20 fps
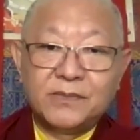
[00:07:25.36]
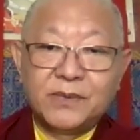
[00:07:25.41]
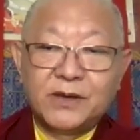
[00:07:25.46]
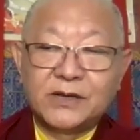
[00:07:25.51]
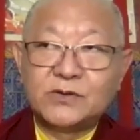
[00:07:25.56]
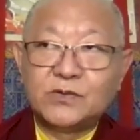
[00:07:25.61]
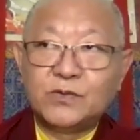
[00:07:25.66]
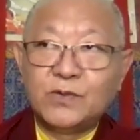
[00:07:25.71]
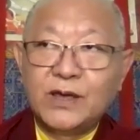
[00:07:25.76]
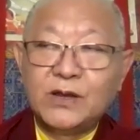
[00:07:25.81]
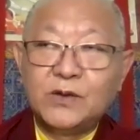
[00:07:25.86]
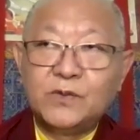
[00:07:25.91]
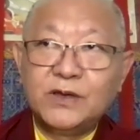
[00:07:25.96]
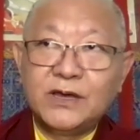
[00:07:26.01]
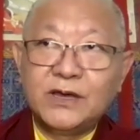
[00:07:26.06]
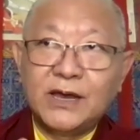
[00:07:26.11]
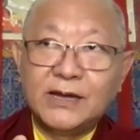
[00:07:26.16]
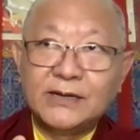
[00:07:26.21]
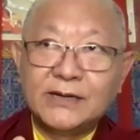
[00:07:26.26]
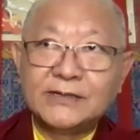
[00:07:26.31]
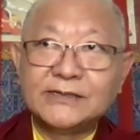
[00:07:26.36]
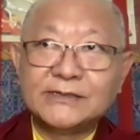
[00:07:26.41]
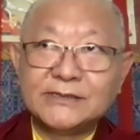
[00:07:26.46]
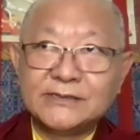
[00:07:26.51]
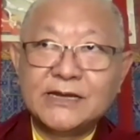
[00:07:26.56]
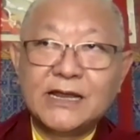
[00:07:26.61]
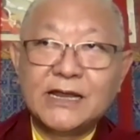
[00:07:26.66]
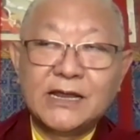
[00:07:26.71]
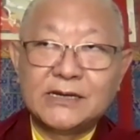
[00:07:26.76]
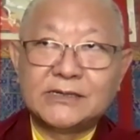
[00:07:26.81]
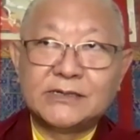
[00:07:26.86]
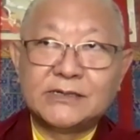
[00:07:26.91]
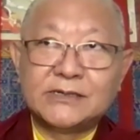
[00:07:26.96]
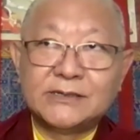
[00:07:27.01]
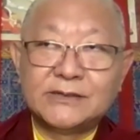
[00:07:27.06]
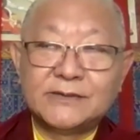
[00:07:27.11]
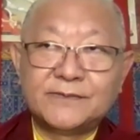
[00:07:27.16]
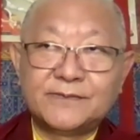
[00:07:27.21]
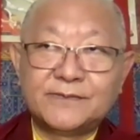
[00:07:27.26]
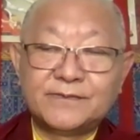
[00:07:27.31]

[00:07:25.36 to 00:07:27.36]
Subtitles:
But when we understand,